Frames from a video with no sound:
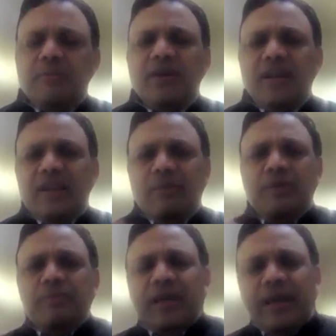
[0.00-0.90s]
But really,
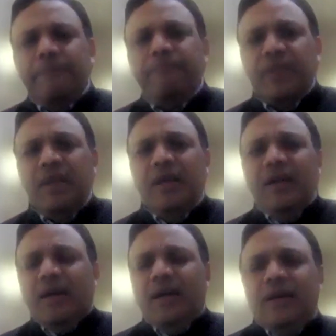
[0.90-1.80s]
we became
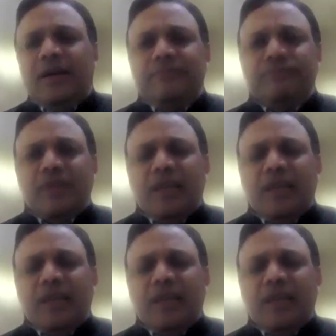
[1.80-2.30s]
an